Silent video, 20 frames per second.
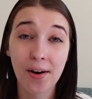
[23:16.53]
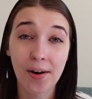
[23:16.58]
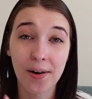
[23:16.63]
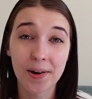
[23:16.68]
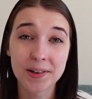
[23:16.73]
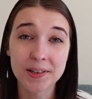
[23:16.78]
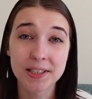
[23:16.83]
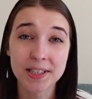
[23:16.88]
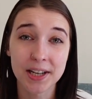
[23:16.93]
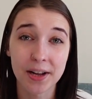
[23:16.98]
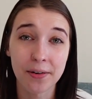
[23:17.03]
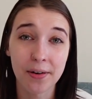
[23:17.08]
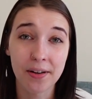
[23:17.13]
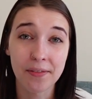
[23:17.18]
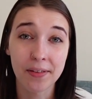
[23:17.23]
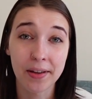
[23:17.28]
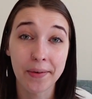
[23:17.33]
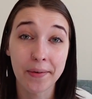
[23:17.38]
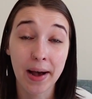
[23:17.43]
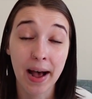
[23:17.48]
Also,
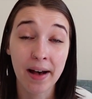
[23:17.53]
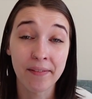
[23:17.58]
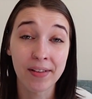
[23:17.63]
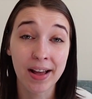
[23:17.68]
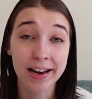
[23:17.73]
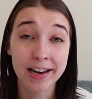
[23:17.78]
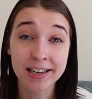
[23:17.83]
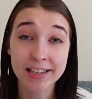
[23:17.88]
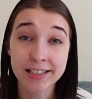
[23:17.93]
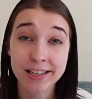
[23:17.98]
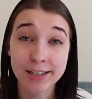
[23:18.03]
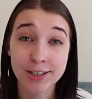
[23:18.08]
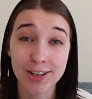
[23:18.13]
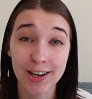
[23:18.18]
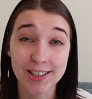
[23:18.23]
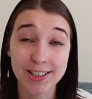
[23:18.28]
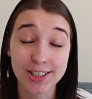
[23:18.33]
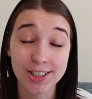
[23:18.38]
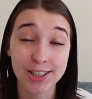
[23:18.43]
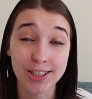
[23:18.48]
if you have any
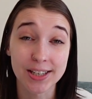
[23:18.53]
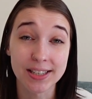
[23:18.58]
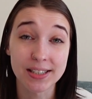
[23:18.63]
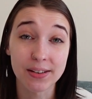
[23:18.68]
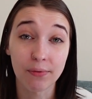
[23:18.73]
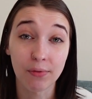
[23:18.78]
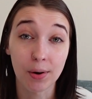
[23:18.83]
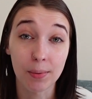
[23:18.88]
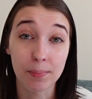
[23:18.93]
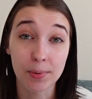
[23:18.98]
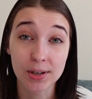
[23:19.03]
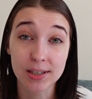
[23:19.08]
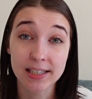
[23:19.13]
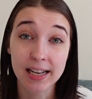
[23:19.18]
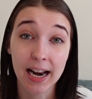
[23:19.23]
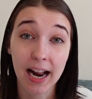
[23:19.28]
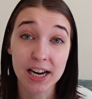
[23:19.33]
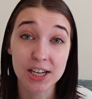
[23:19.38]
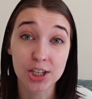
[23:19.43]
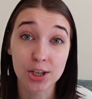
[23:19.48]
suggestions for books
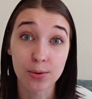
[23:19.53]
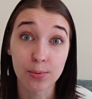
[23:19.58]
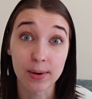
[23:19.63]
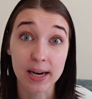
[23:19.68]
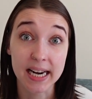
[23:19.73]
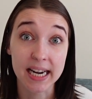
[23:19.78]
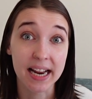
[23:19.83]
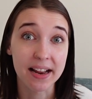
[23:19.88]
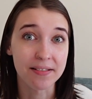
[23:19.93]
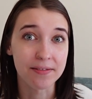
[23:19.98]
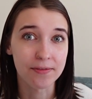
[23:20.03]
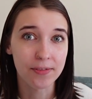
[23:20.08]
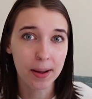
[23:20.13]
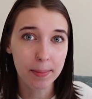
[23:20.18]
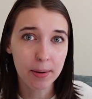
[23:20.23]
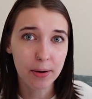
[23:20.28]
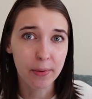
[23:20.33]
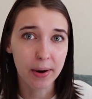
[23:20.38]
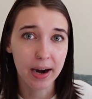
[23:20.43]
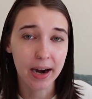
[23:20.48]
that I should read in
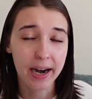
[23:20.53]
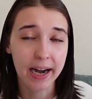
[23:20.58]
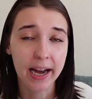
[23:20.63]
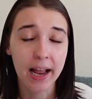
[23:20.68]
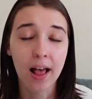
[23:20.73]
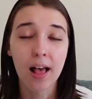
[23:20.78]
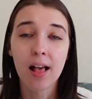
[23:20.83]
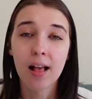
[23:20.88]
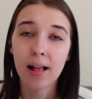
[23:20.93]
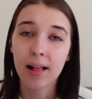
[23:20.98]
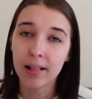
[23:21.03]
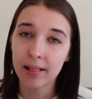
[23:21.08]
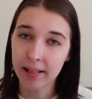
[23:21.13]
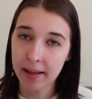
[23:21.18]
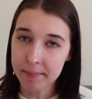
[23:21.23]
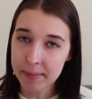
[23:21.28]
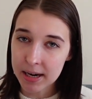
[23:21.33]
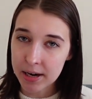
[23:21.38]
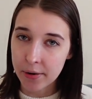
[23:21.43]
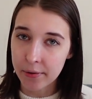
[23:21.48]
February,
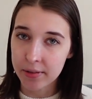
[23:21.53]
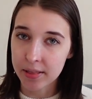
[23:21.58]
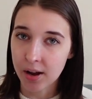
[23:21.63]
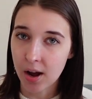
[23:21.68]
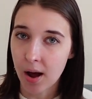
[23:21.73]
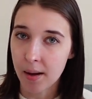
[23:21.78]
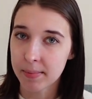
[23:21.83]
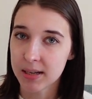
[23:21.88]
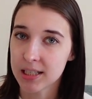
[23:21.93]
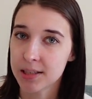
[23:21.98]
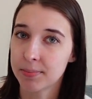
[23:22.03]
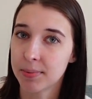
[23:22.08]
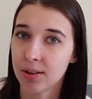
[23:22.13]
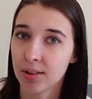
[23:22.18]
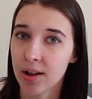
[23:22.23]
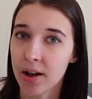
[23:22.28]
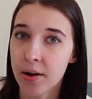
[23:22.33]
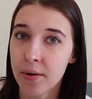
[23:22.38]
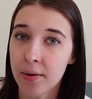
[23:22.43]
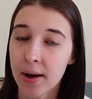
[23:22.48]
let me know in the comments
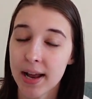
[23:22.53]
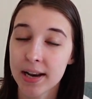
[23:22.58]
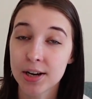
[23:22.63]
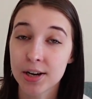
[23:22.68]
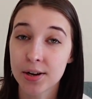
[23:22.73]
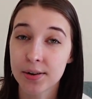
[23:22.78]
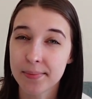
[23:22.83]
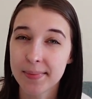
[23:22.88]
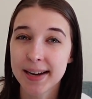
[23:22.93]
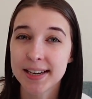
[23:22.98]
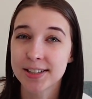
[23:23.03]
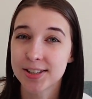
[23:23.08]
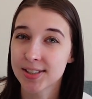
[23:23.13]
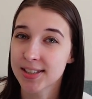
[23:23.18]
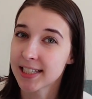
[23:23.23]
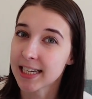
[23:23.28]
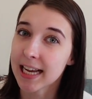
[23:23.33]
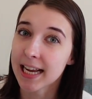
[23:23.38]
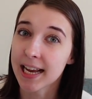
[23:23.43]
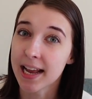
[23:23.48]
below, and you might just
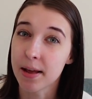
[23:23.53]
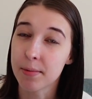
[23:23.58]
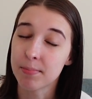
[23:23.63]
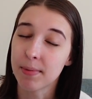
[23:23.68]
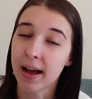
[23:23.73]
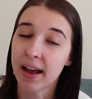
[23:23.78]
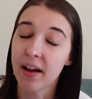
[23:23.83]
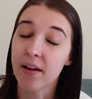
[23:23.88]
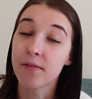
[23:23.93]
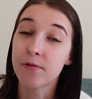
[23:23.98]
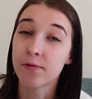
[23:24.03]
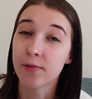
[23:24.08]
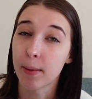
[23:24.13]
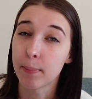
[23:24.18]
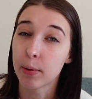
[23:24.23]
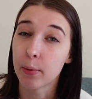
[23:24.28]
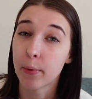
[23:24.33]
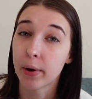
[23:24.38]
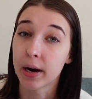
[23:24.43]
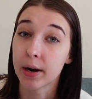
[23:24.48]
see it in my
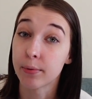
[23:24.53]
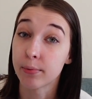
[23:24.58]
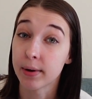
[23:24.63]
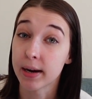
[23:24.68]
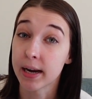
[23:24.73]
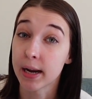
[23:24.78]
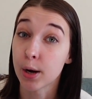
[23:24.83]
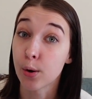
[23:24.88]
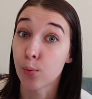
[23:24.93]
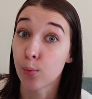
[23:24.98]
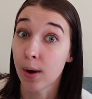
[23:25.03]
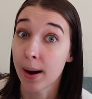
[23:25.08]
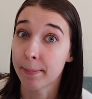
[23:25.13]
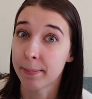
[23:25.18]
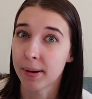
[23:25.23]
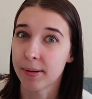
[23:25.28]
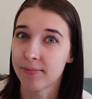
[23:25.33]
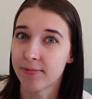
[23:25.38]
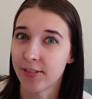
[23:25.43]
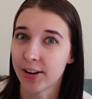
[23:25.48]
February reading
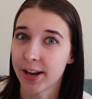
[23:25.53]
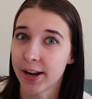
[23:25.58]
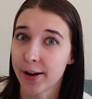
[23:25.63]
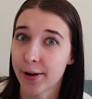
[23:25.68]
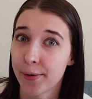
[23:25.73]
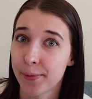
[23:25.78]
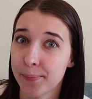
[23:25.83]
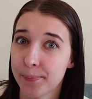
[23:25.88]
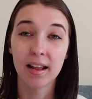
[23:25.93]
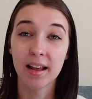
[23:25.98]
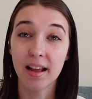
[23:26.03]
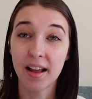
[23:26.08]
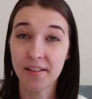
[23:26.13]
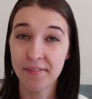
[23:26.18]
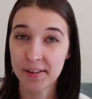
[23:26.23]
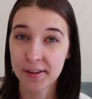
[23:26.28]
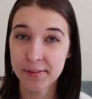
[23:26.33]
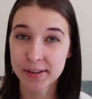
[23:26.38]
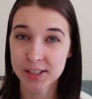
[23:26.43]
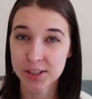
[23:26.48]
wrap-up video. If
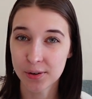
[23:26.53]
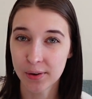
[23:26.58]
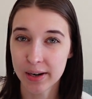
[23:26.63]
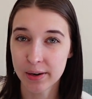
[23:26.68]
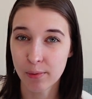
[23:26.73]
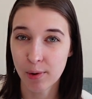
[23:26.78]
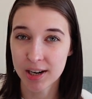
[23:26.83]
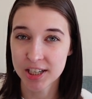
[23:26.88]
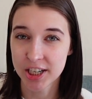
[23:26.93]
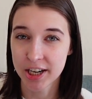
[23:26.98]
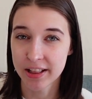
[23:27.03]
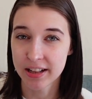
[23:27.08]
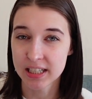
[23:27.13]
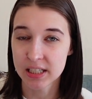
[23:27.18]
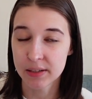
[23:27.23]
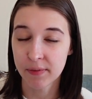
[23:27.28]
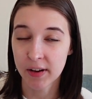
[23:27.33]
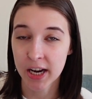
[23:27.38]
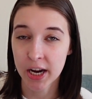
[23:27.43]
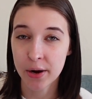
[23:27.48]
you enjoyed watching this
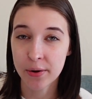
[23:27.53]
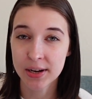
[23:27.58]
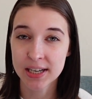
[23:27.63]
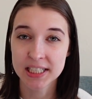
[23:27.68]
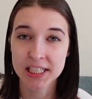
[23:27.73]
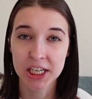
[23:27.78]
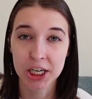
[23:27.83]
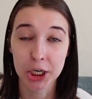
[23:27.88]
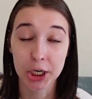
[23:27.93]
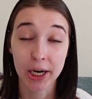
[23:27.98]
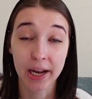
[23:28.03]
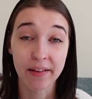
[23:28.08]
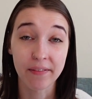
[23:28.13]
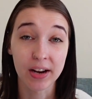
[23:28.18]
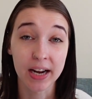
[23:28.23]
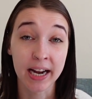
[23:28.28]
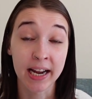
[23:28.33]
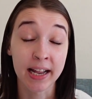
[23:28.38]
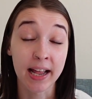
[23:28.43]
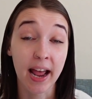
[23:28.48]
video, consider
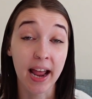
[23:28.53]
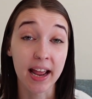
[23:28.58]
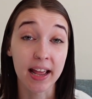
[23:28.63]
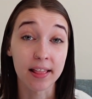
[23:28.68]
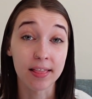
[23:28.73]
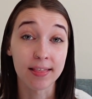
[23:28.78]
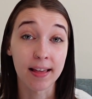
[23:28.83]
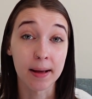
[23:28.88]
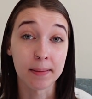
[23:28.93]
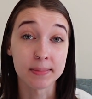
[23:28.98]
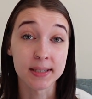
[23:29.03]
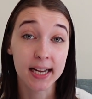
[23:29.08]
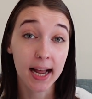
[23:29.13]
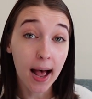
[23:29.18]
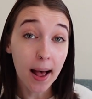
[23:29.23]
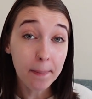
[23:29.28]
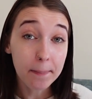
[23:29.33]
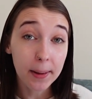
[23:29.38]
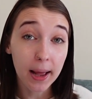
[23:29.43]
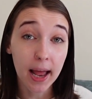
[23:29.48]
giving it a thumbs
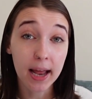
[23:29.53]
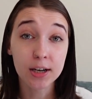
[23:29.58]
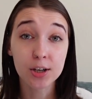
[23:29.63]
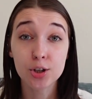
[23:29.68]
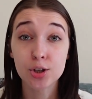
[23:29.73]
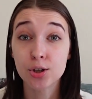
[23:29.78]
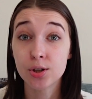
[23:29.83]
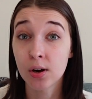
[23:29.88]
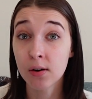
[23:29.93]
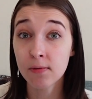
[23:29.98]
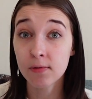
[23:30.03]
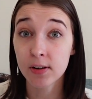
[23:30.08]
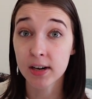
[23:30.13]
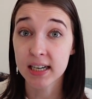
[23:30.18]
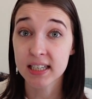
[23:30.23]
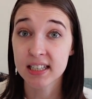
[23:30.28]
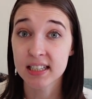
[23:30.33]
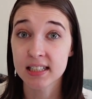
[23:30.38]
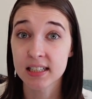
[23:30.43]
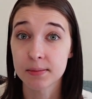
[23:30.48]
up, and don't
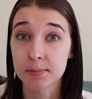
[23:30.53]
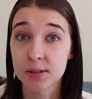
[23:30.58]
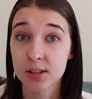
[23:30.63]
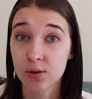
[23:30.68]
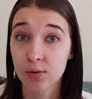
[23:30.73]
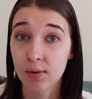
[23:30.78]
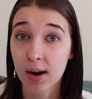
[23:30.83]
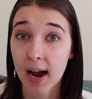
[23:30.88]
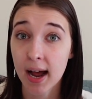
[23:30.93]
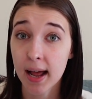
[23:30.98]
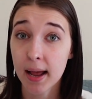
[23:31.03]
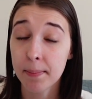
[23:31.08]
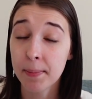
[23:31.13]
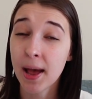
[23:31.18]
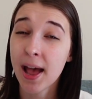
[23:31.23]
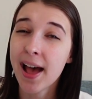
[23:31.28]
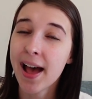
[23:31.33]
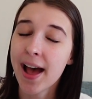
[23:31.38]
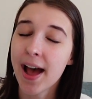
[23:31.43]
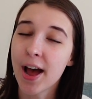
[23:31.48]
forget to subscribe
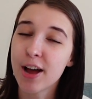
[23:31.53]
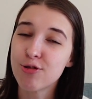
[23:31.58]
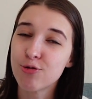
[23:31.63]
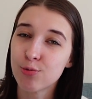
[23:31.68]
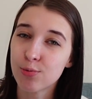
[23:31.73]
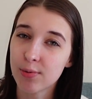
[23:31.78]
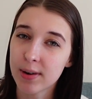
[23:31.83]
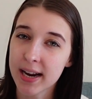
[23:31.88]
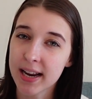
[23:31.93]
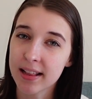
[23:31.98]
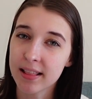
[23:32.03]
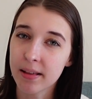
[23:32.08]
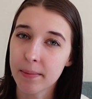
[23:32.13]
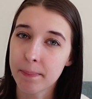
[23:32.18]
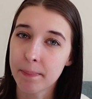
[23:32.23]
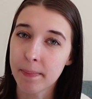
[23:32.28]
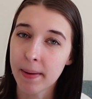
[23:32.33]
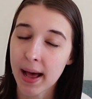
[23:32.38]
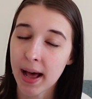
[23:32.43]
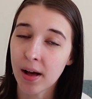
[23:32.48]
and ring the
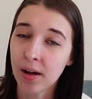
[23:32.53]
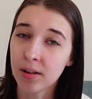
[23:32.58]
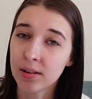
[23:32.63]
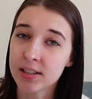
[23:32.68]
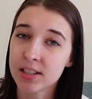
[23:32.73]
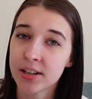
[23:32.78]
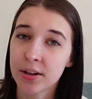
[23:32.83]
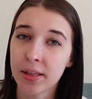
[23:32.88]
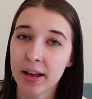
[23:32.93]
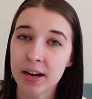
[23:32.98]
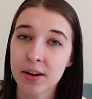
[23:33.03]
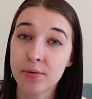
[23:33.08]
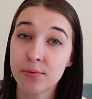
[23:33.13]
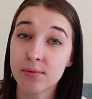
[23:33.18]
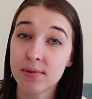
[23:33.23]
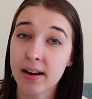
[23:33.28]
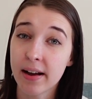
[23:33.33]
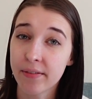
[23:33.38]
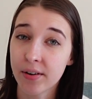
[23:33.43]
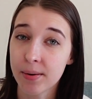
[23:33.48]
bell so that you
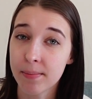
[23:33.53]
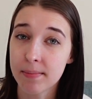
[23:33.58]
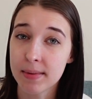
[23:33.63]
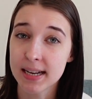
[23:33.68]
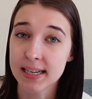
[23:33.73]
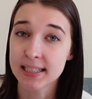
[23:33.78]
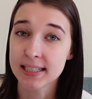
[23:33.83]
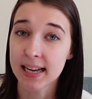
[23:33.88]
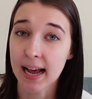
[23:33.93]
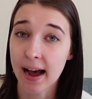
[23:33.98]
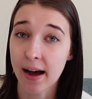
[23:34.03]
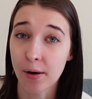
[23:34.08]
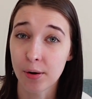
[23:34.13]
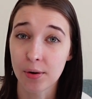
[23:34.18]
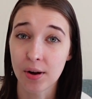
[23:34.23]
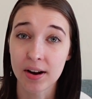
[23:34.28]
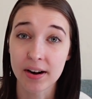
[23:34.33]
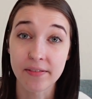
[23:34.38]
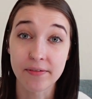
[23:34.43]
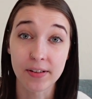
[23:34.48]
never miss
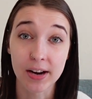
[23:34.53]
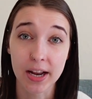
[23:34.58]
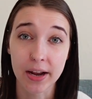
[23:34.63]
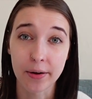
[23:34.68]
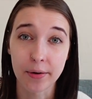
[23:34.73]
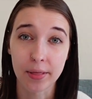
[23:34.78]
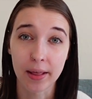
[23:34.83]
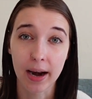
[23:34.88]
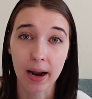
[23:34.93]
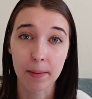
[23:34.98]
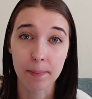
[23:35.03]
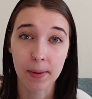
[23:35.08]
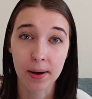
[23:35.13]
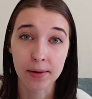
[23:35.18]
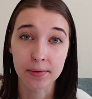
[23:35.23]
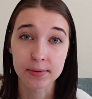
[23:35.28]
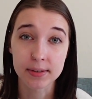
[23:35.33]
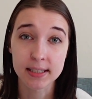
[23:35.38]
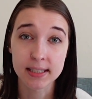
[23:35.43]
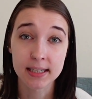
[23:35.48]
out on a video that I
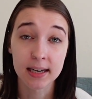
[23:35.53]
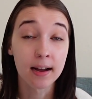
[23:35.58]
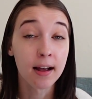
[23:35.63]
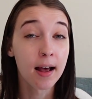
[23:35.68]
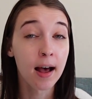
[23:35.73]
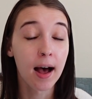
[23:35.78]
post.